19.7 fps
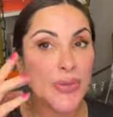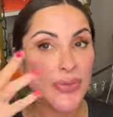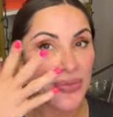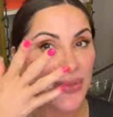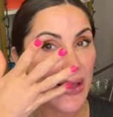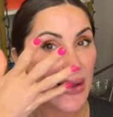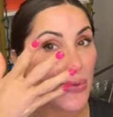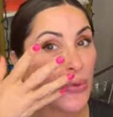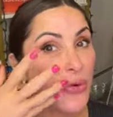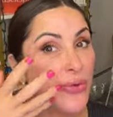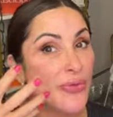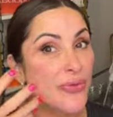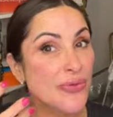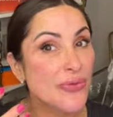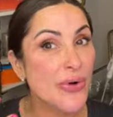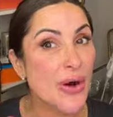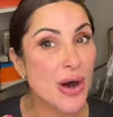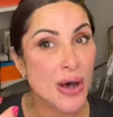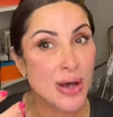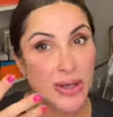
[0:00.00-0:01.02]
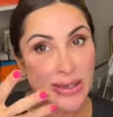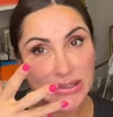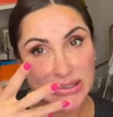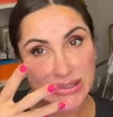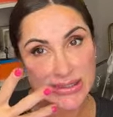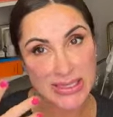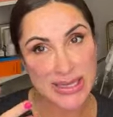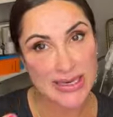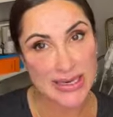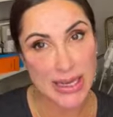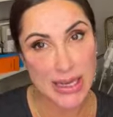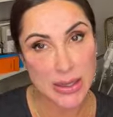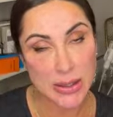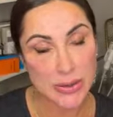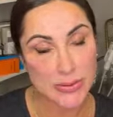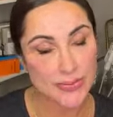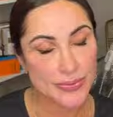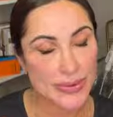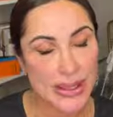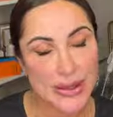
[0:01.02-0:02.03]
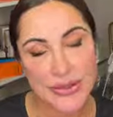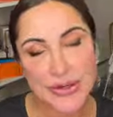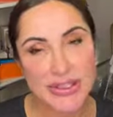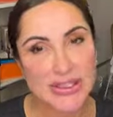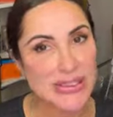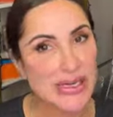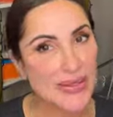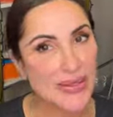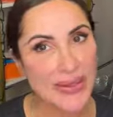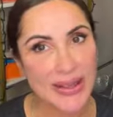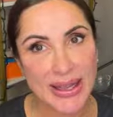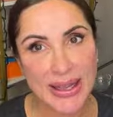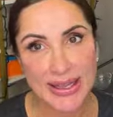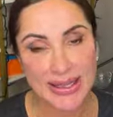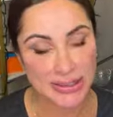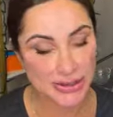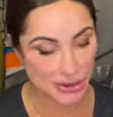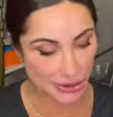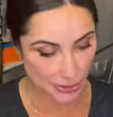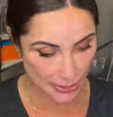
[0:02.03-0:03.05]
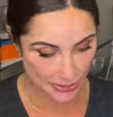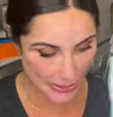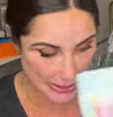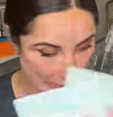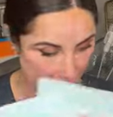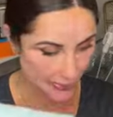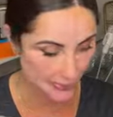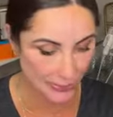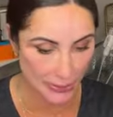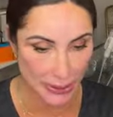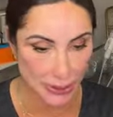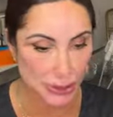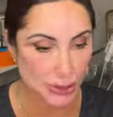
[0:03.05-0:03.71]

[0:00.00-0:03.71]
they will fall and slide out, and there's nothing I can do about it.